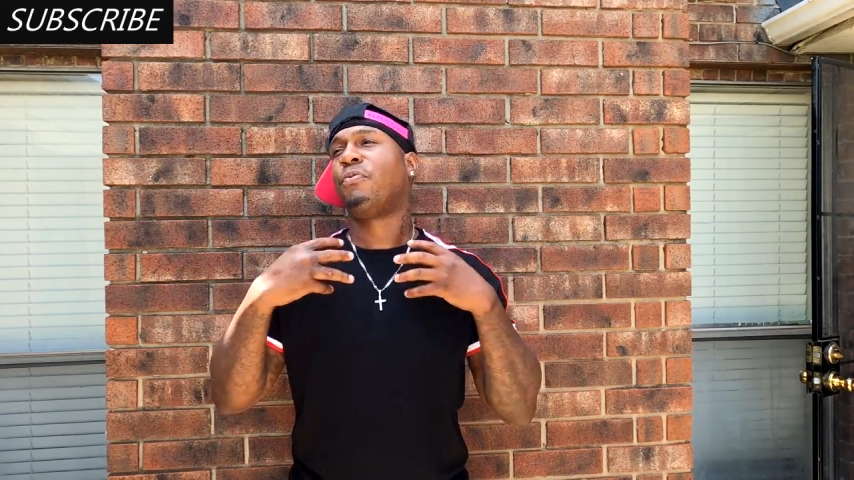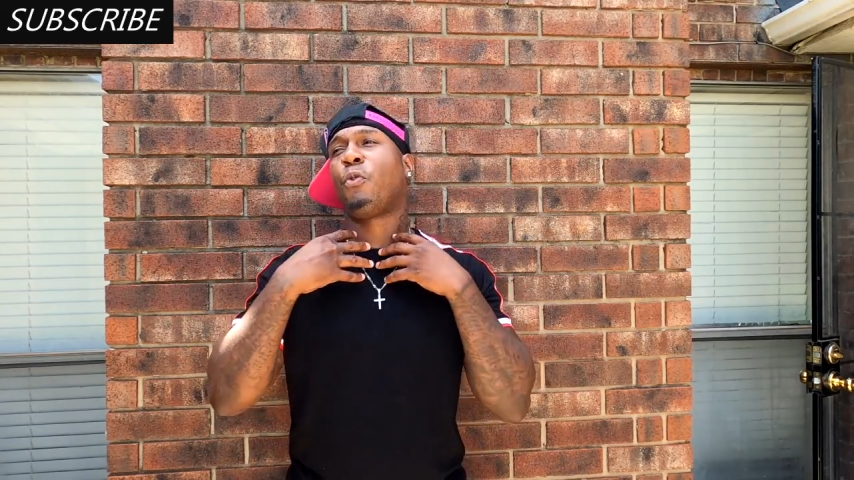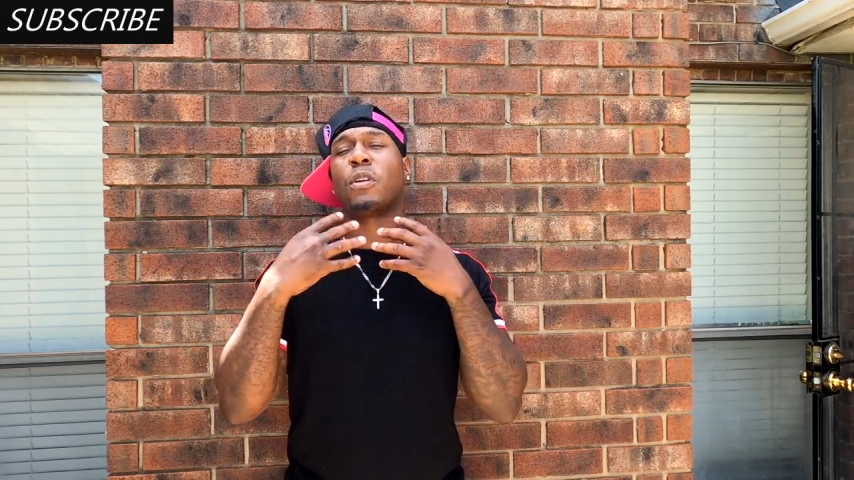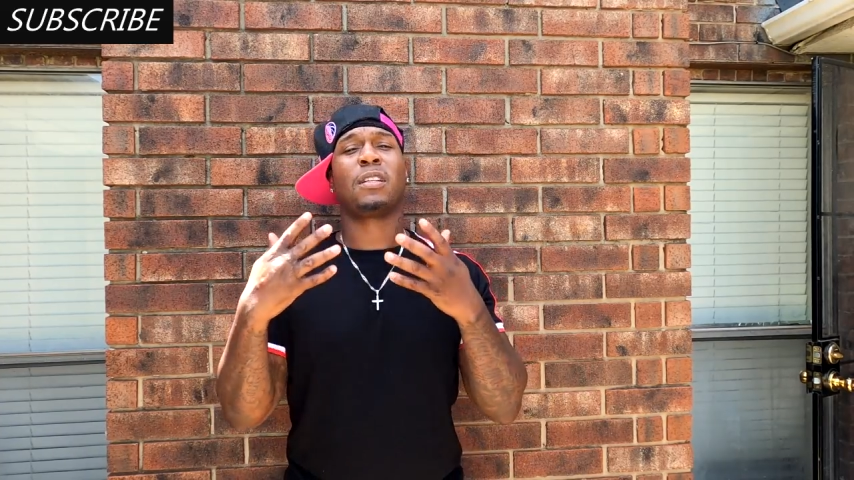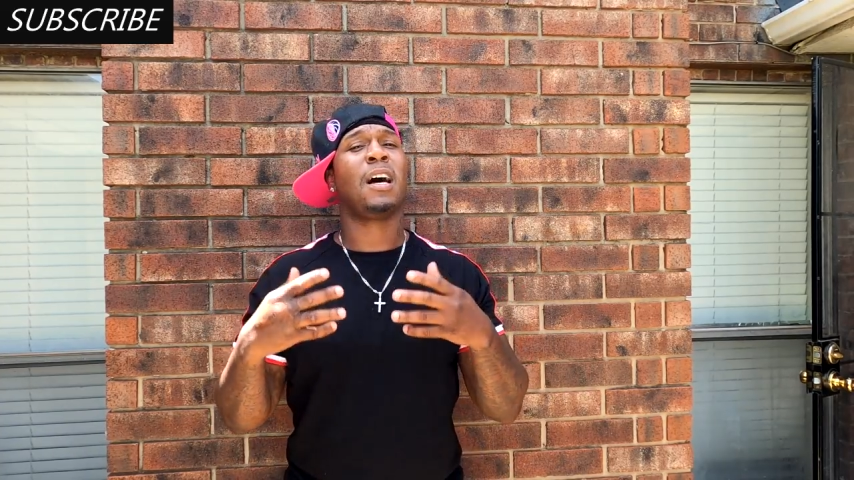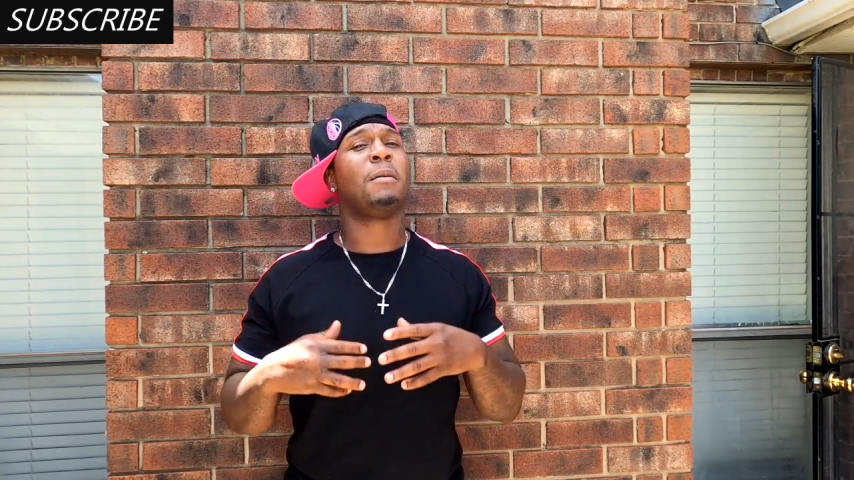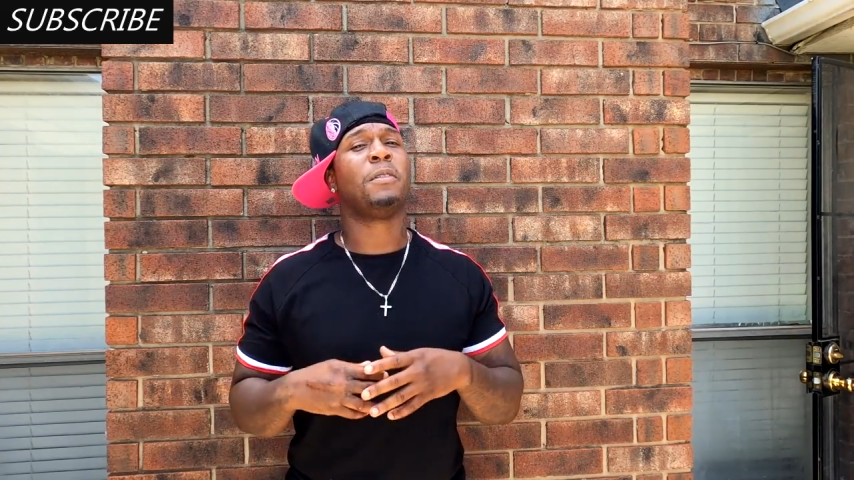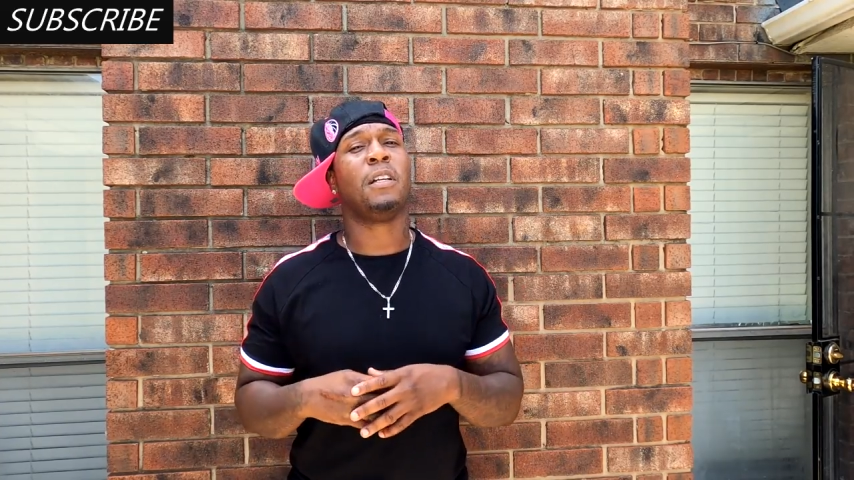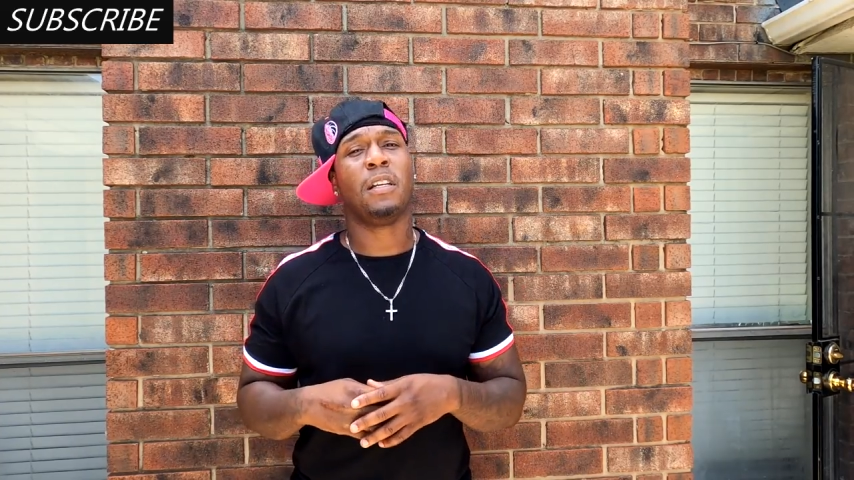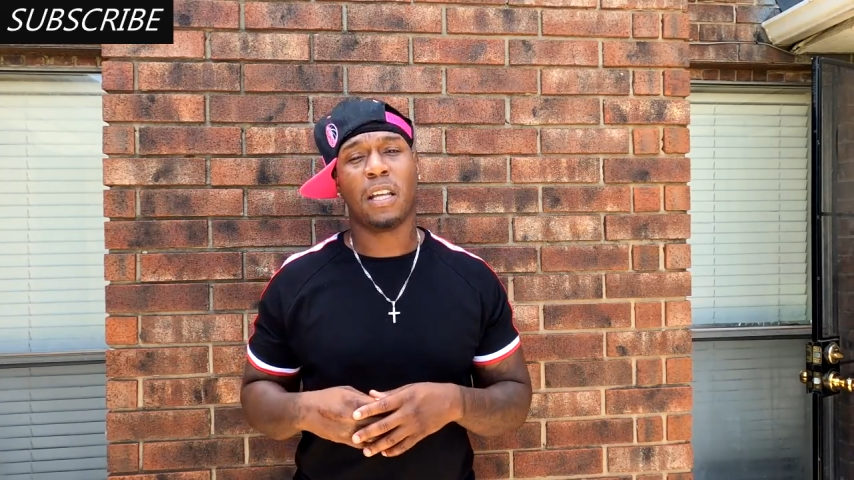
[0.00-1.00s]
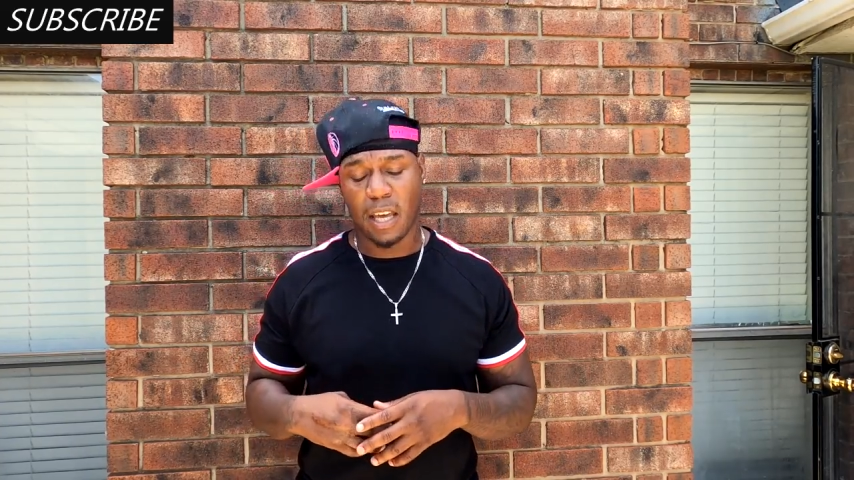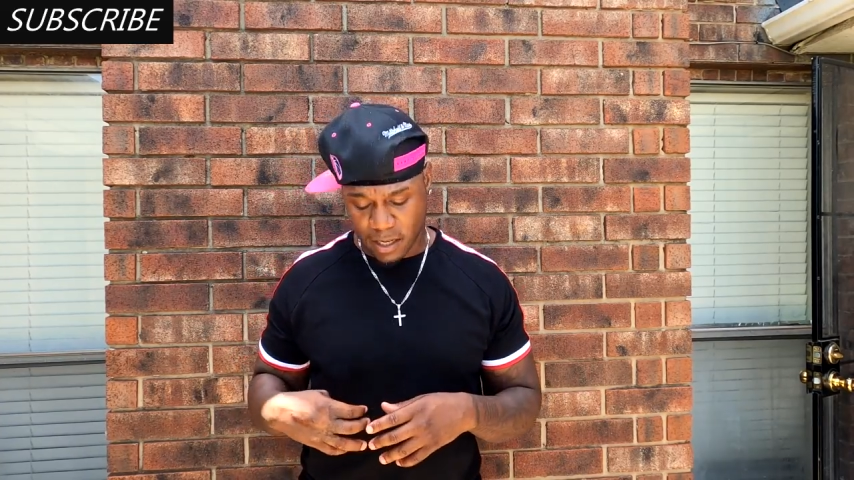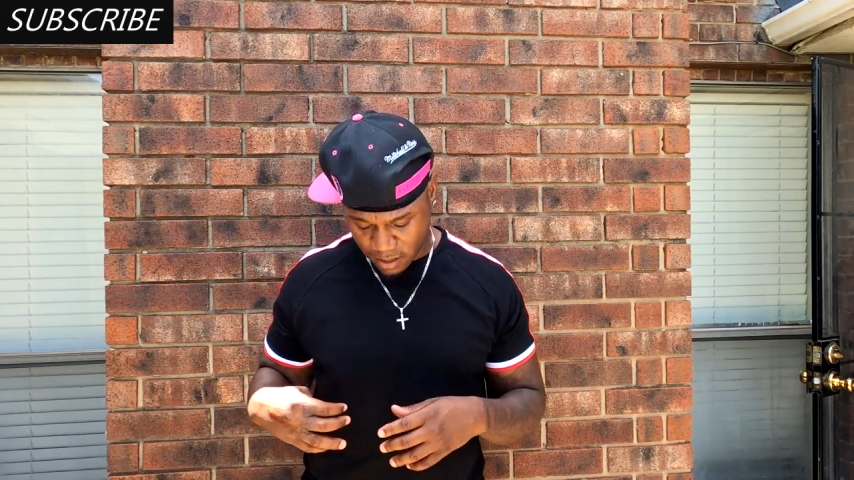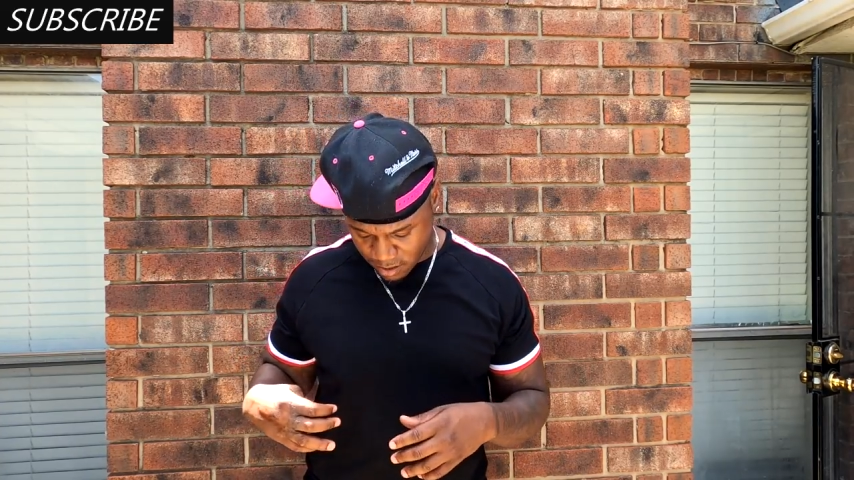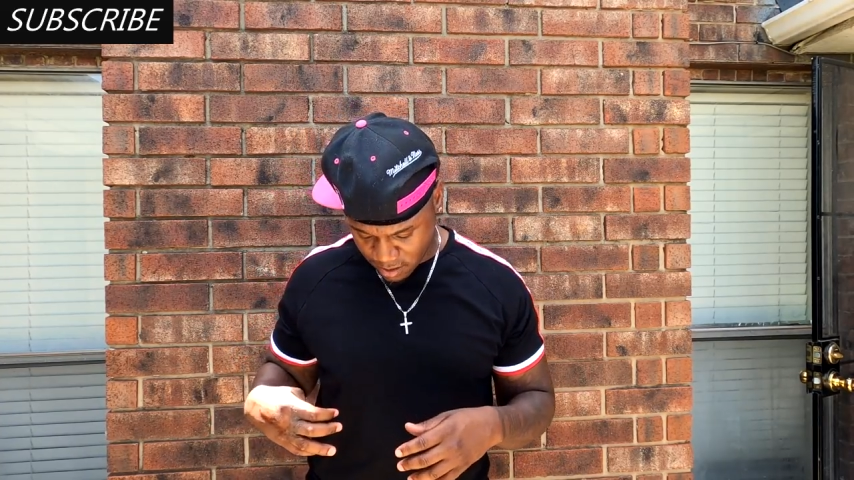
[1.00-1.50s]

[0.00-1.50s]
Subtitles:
4 times in the neck.